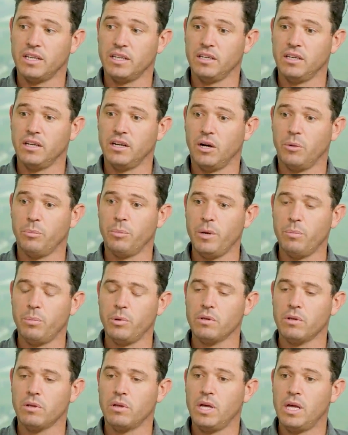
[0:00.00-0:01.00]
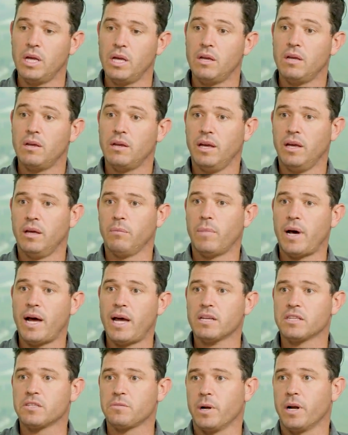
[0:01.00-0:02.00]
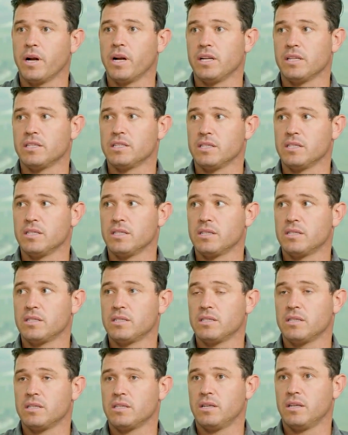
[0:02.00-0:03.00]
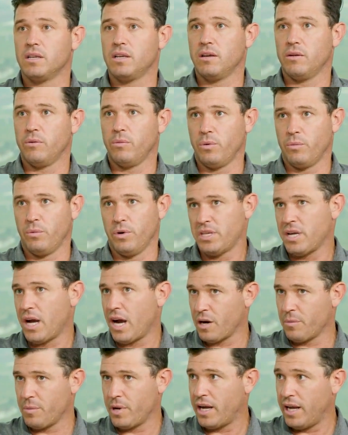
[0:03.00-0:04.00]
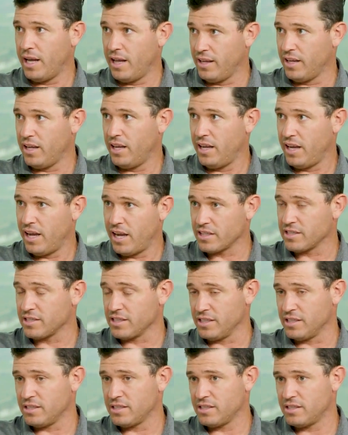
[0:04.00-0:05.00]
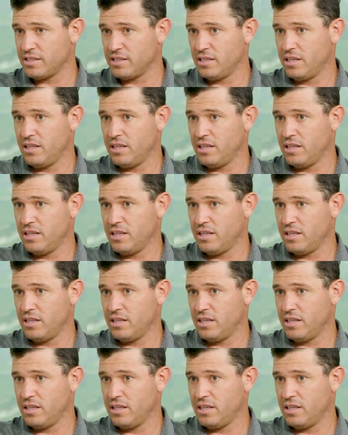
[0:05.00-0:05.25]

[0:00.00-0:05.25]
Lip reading: You know, people, in my experiences, when we talk about excellence,